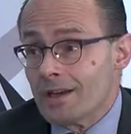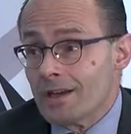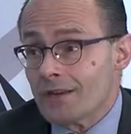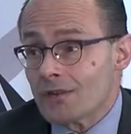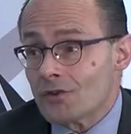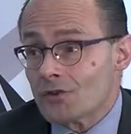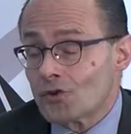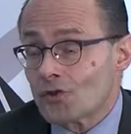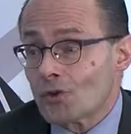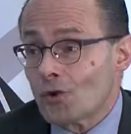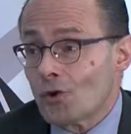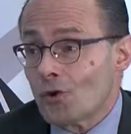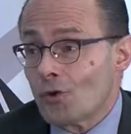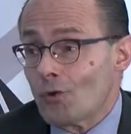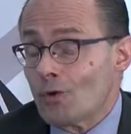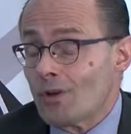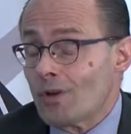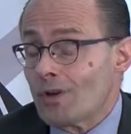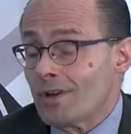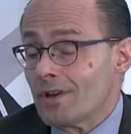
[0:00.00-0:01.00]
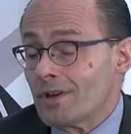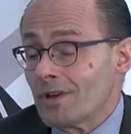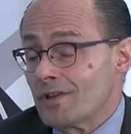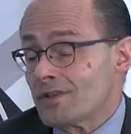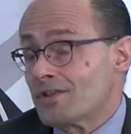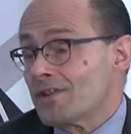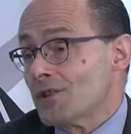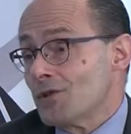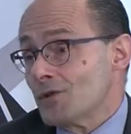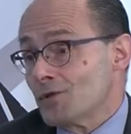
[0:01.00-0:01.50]
So
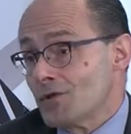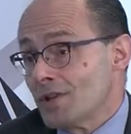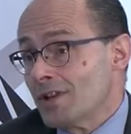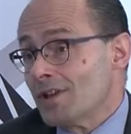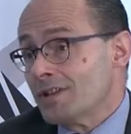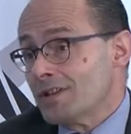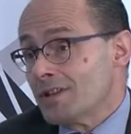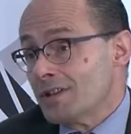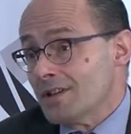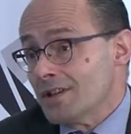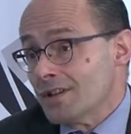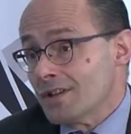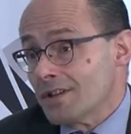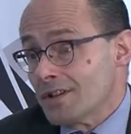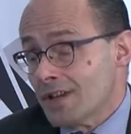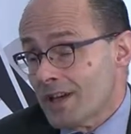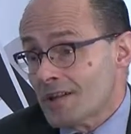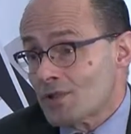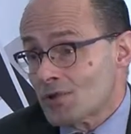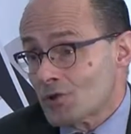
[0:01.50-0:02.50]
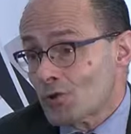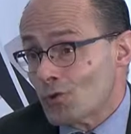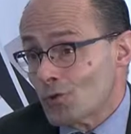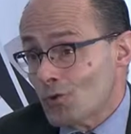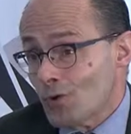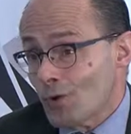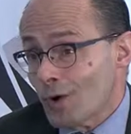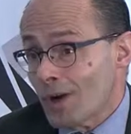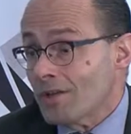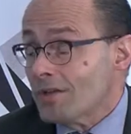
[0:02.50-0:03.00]
it's the utility that has to
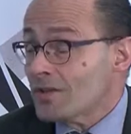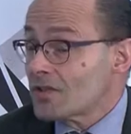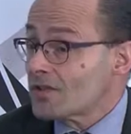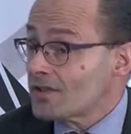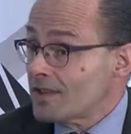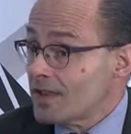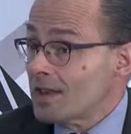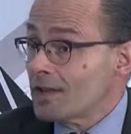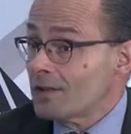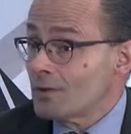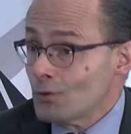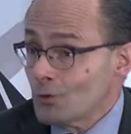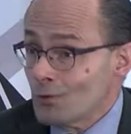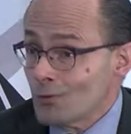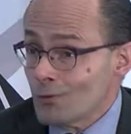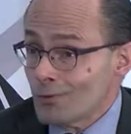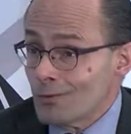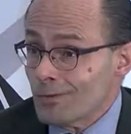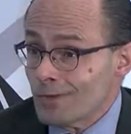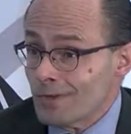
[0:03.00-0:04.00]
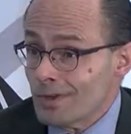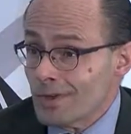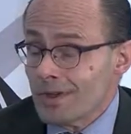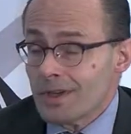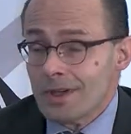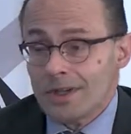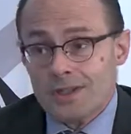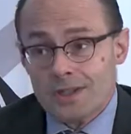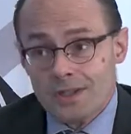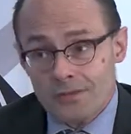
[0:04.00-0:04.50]
understand you,
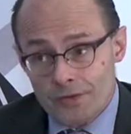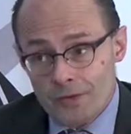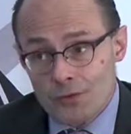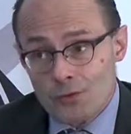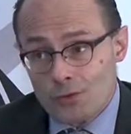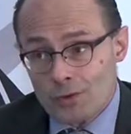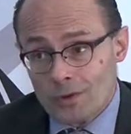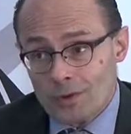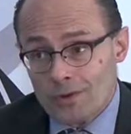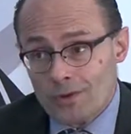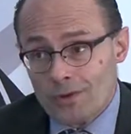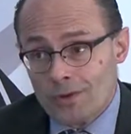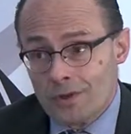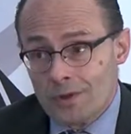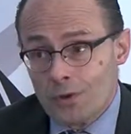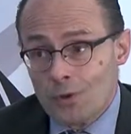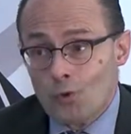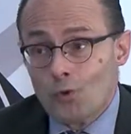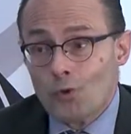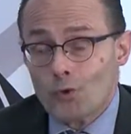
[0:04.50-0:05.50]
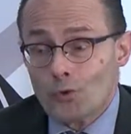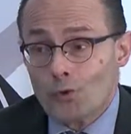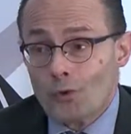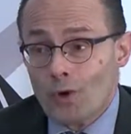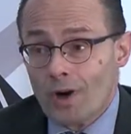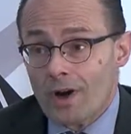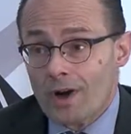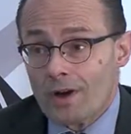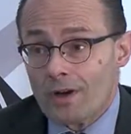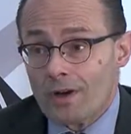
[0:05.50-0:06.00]
individual, who you
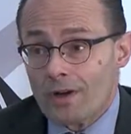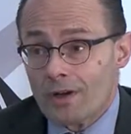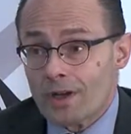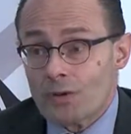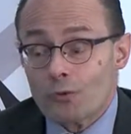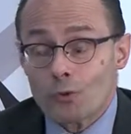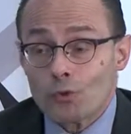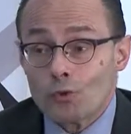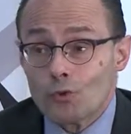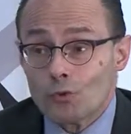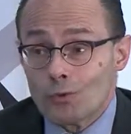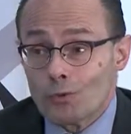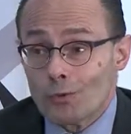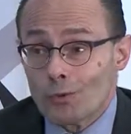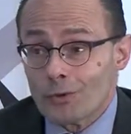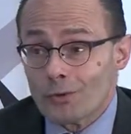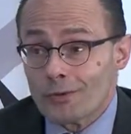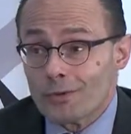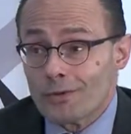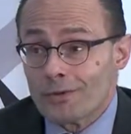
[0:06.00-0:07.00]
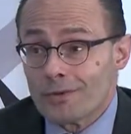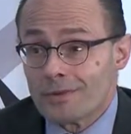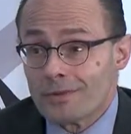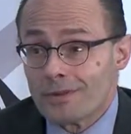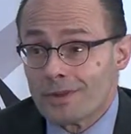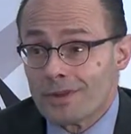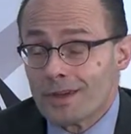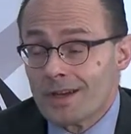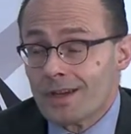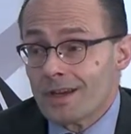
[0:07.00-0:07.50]
are and what do you want.
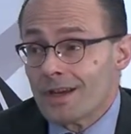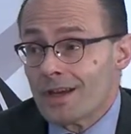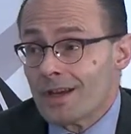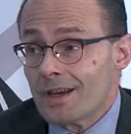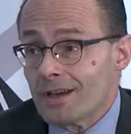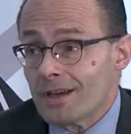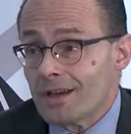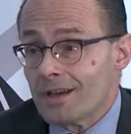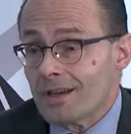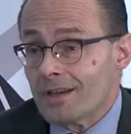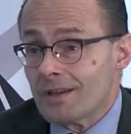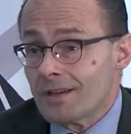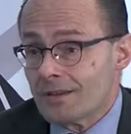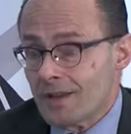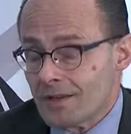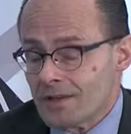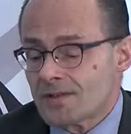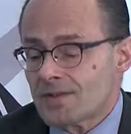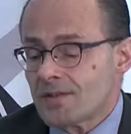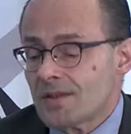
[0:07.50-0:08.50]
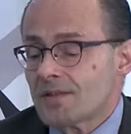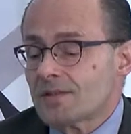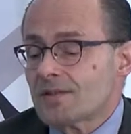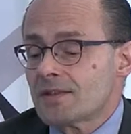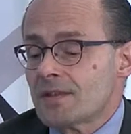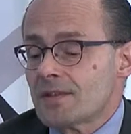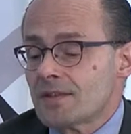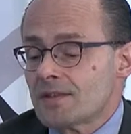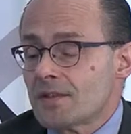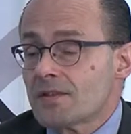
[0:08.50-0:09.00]
That's
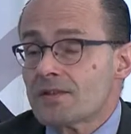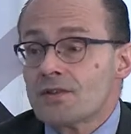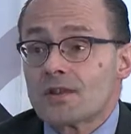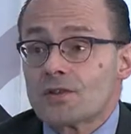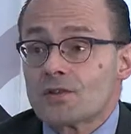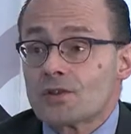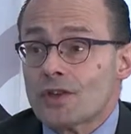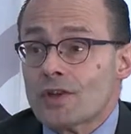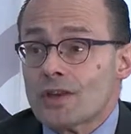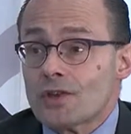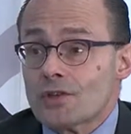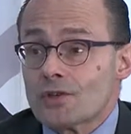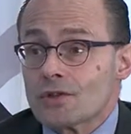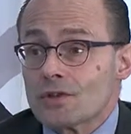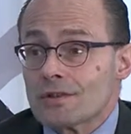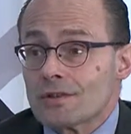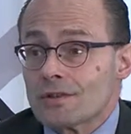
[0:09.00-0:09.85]
the change.